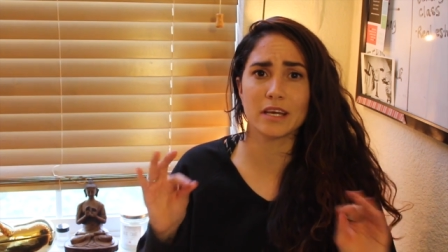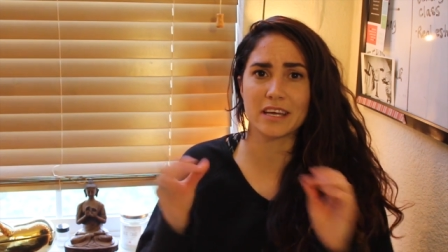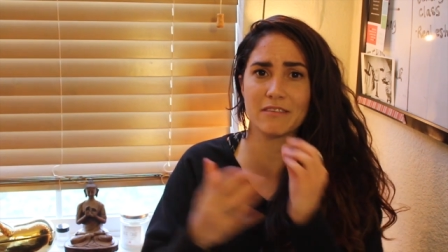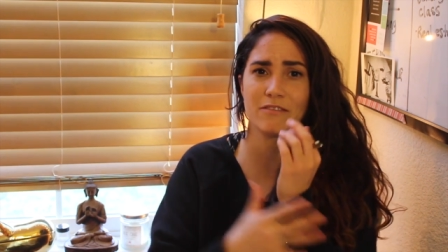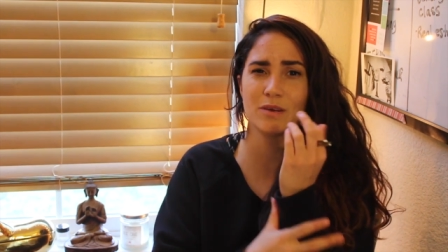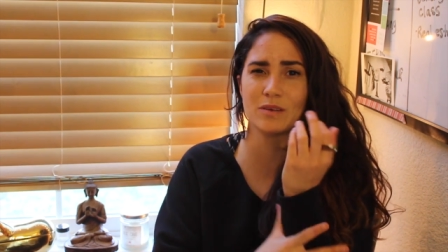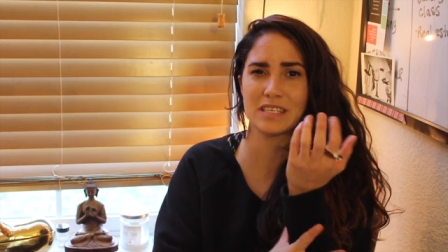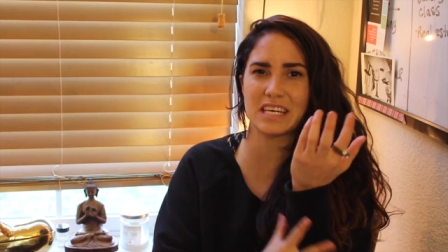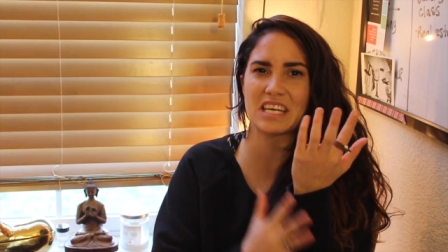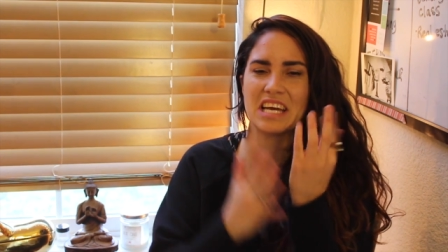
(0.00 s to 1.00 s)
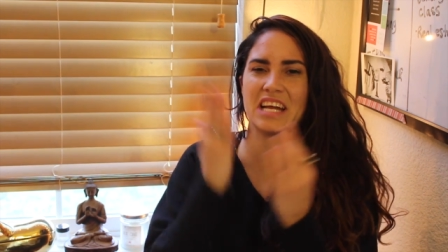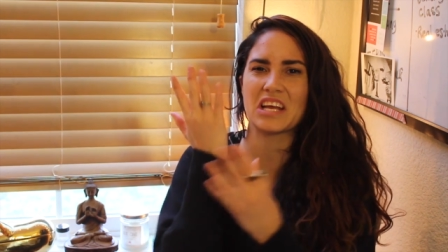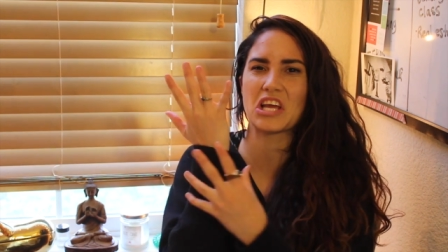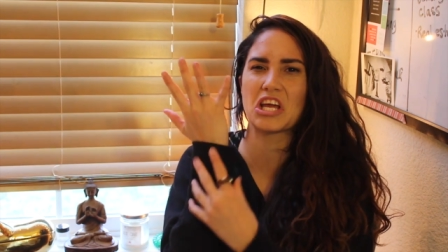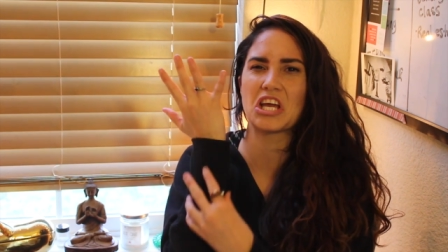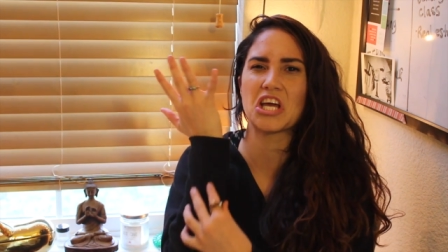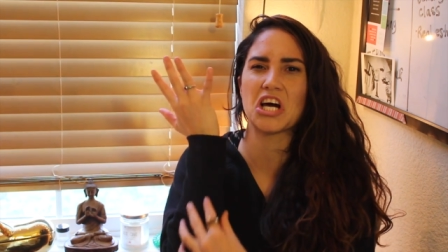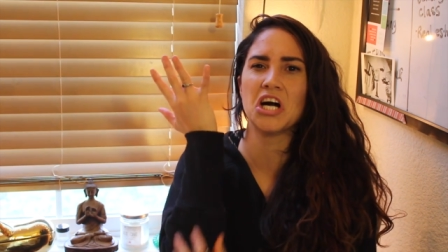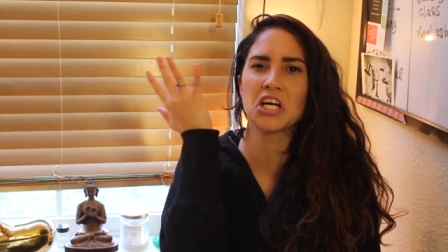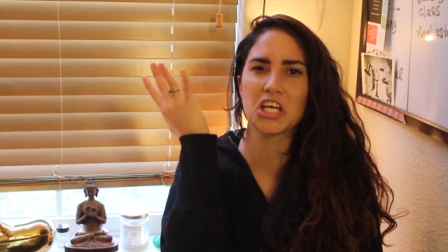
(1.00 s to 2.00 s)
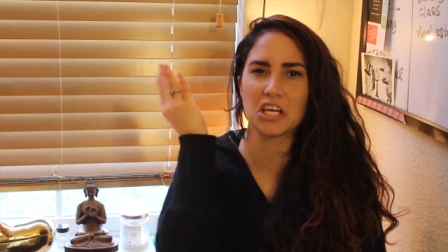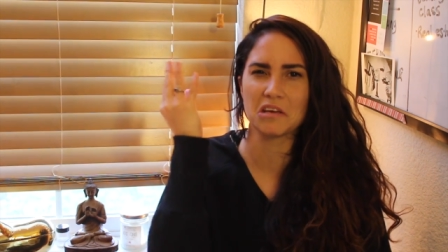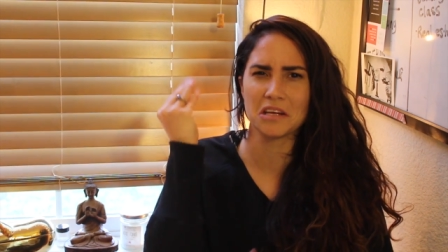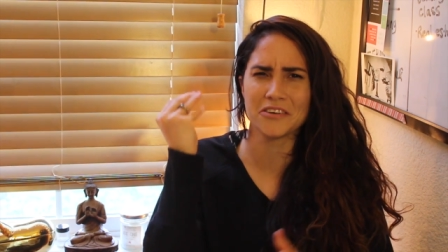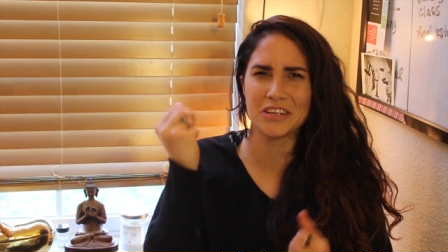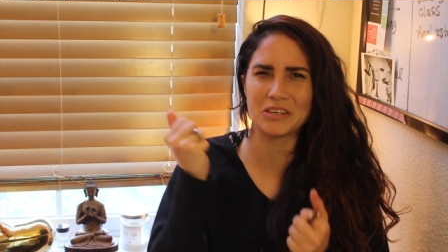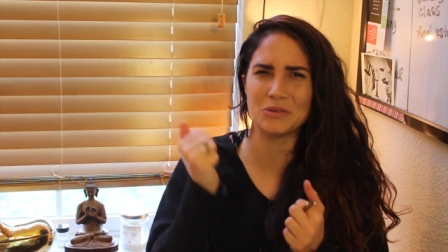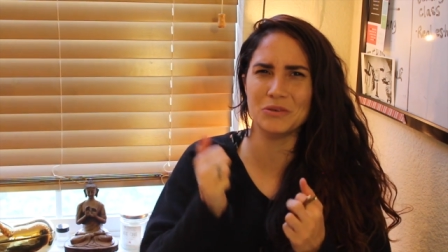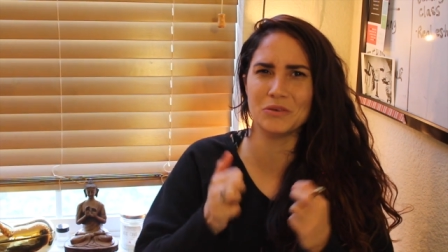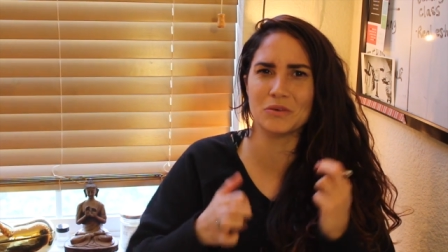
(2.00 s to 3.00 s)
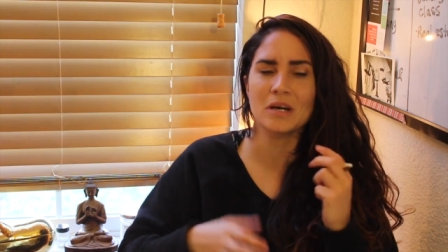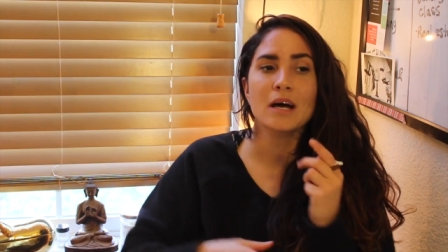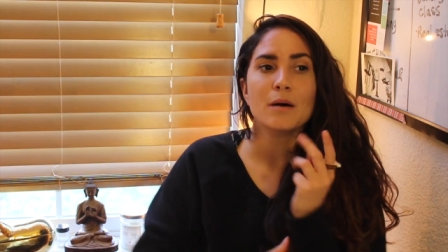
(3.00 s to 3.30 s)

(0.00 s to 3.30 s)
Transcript: Like, it feels like kind of gunky, and you're like, ooh.